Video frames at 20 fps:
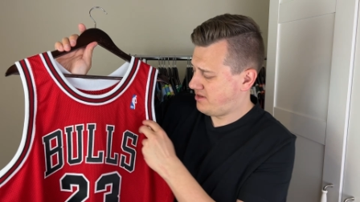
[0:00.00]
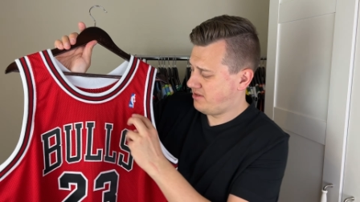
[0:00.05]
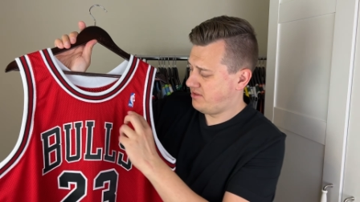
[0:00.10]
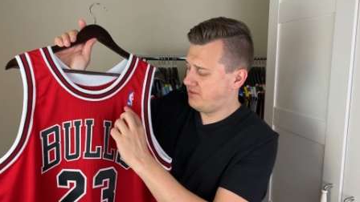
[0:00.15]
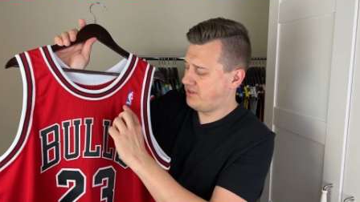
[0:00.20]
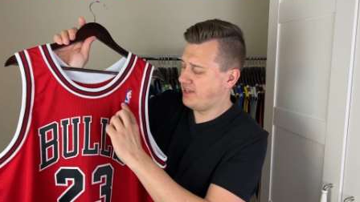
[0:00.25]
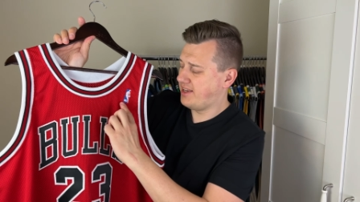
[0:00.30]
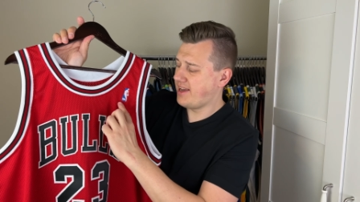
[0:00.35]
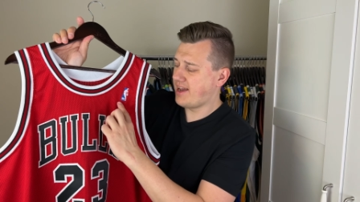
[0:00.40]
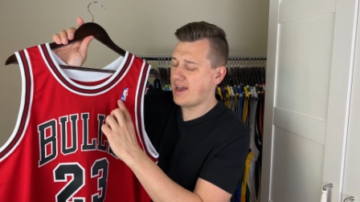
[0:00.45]

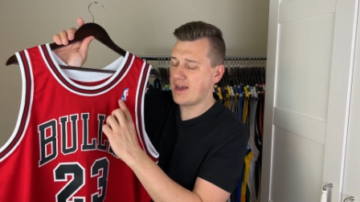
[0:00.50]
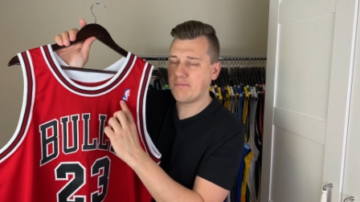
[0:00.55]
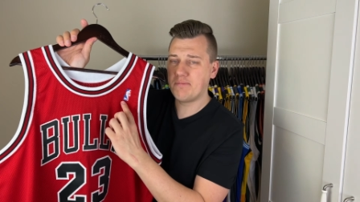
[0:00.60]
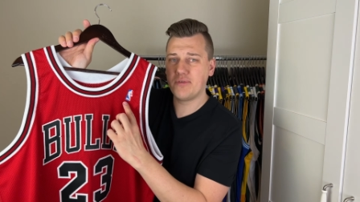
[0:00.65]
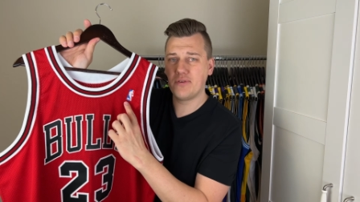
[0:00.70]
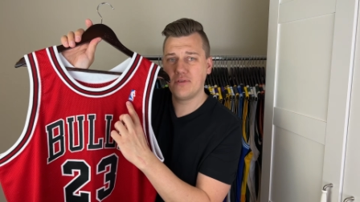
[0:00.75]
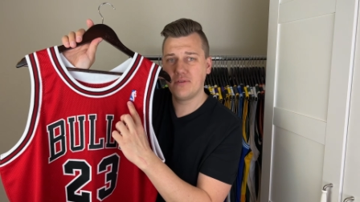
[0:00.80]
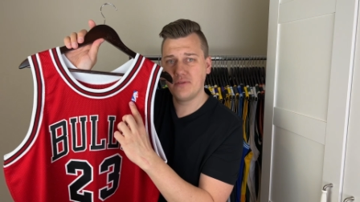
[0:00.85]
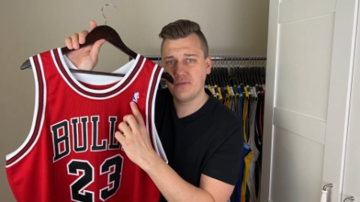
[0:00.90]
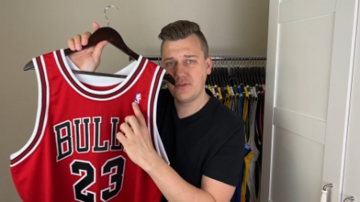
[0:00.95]
the gap
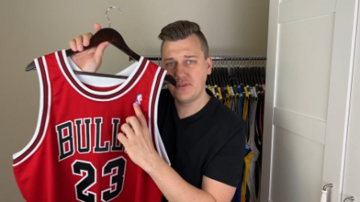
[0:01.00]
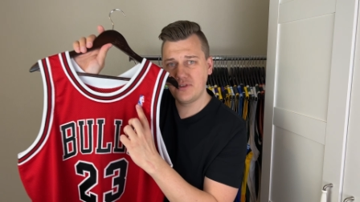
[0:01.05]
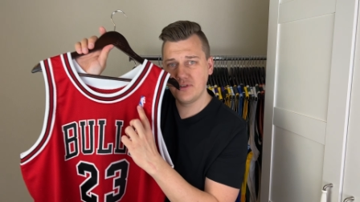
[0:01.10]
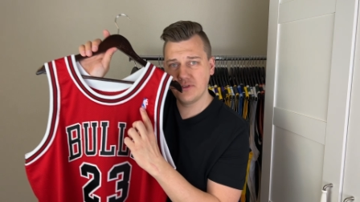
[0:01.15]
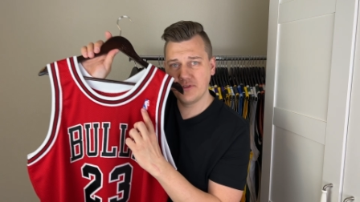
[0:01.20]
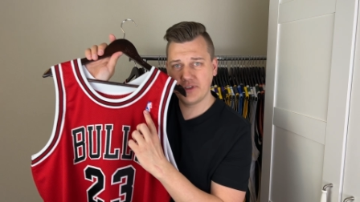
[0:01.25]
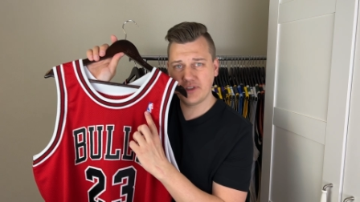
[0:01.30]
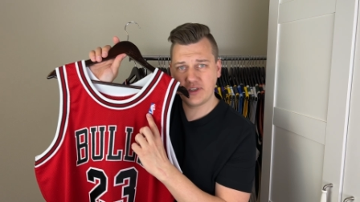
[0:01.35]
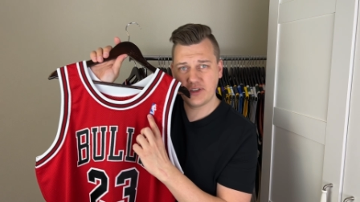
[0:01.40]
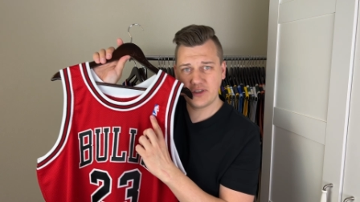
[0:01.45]
to
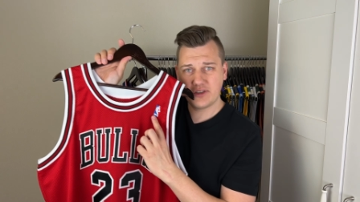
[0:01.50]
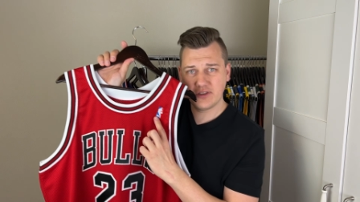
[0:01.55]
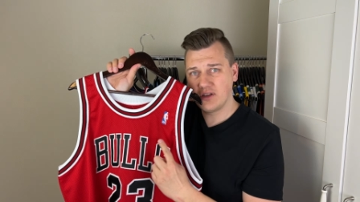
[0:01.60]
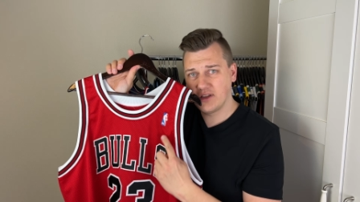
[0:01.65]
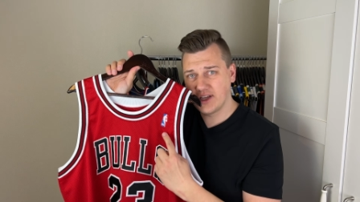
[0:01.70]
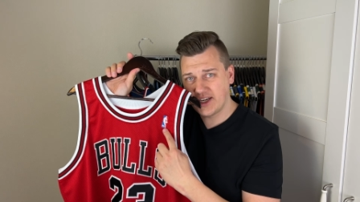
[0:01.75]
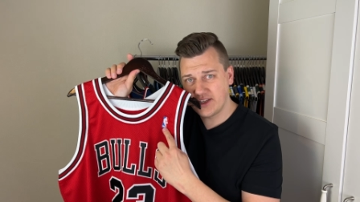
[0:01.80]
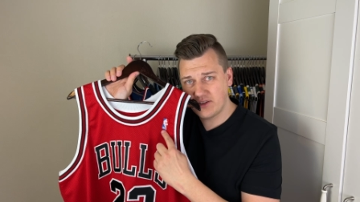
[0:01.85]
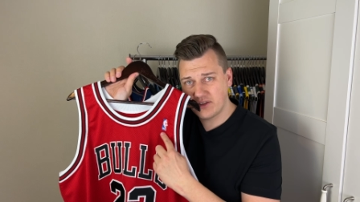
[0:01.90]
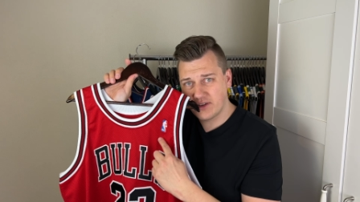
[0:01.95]
the
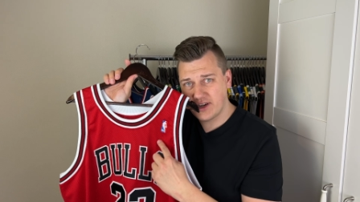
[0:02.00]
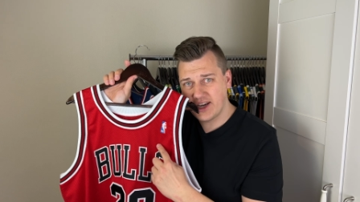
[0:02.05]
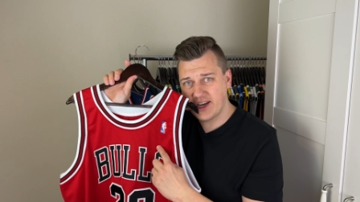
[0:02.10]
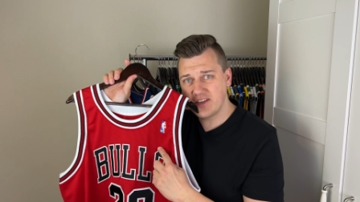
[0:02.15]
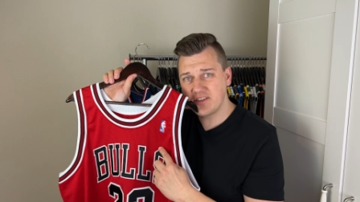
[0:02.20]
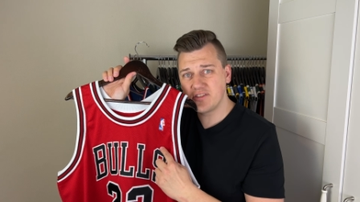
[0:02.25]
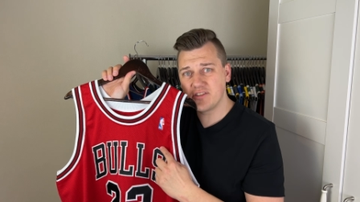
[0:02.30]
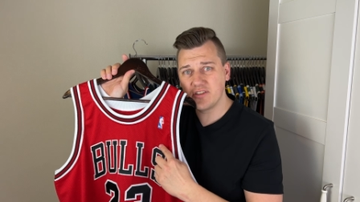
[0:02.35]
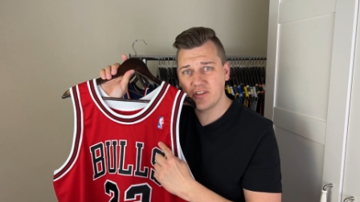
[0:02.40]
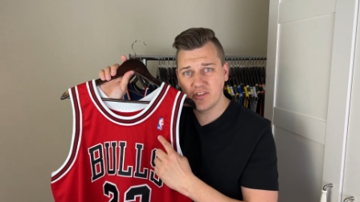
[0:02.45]
letter
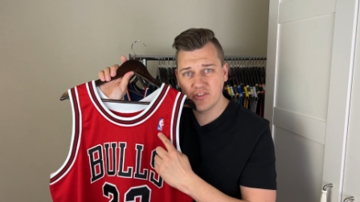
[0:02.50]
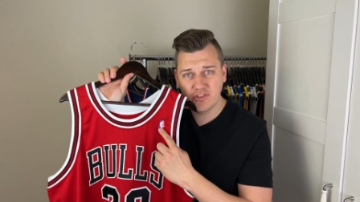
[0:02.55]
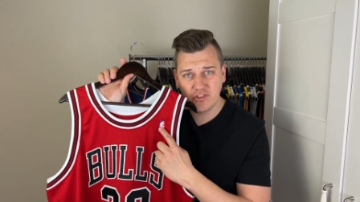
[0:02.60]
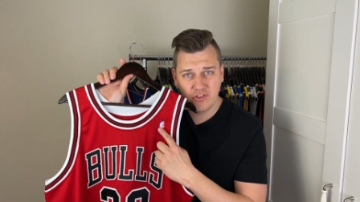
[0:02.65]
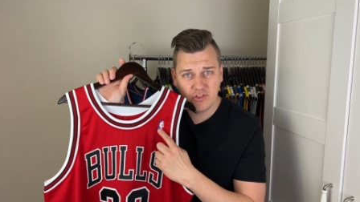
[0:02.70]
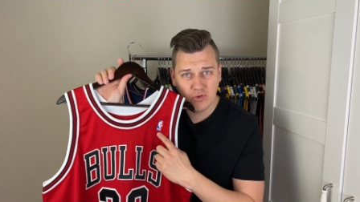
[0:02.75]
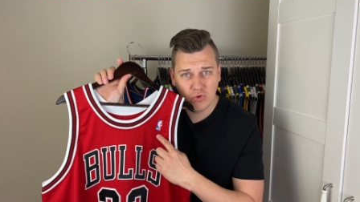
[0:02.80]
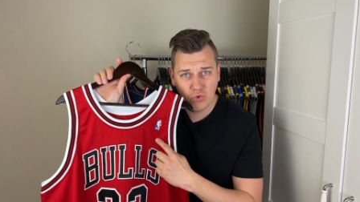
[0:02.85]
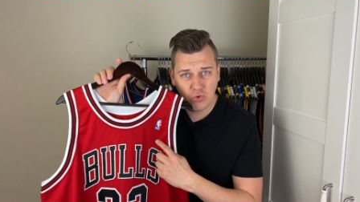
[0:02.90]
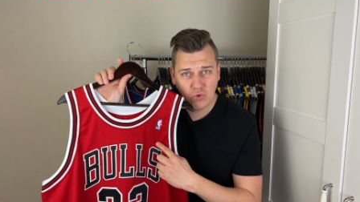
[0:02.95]
S is
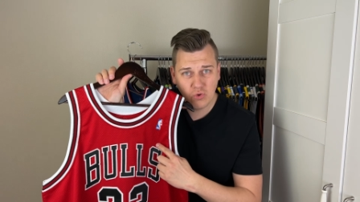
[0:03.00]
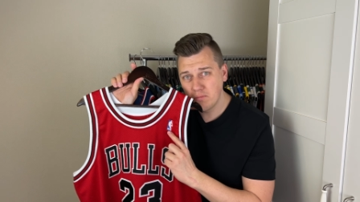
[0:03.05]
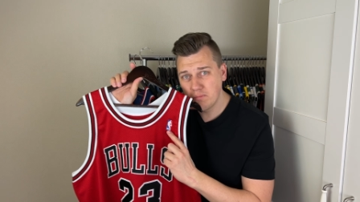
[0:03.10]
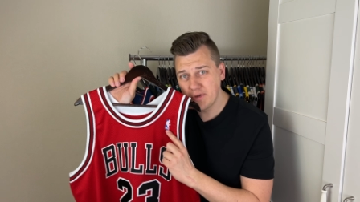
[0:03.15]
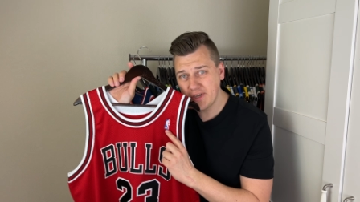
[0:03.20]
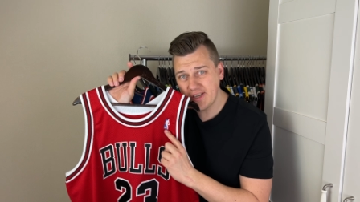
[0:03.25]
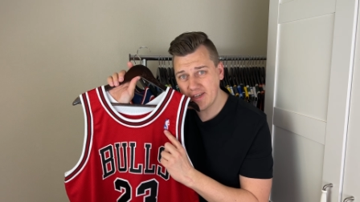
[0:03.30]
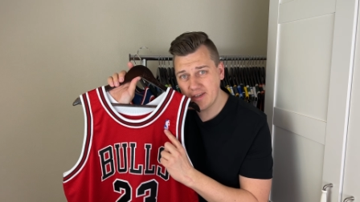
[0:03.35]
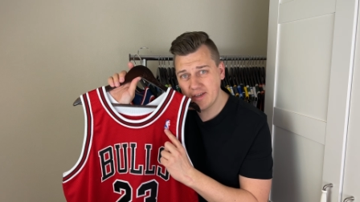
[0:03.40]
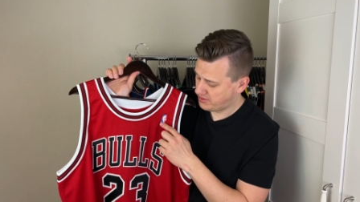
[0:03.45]
too
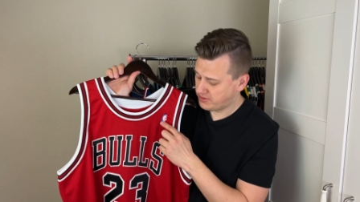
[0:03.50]
big.